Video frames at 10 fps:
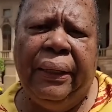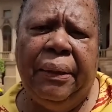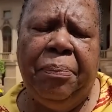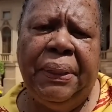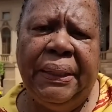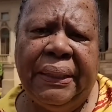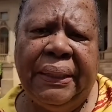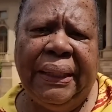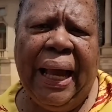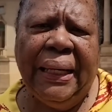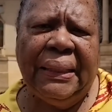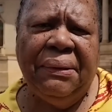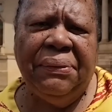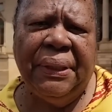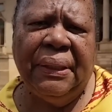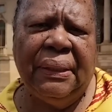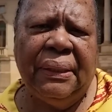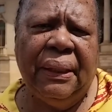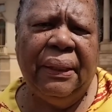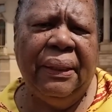political
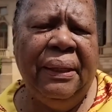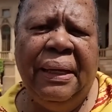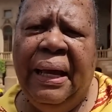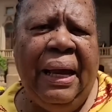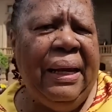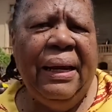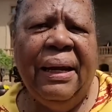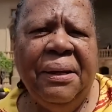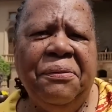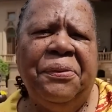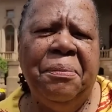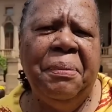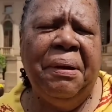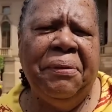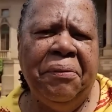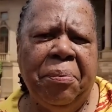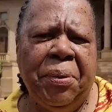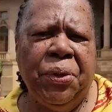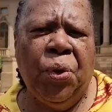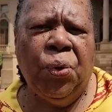activists. None of them have ever
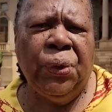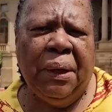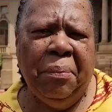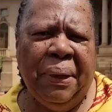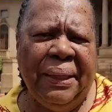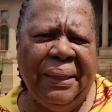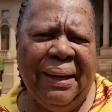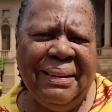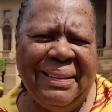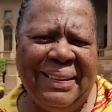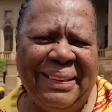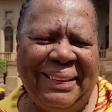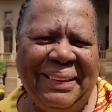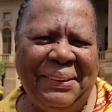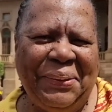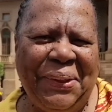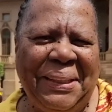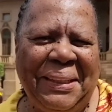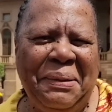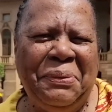been called up by the ICC. So it
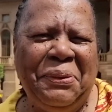seems if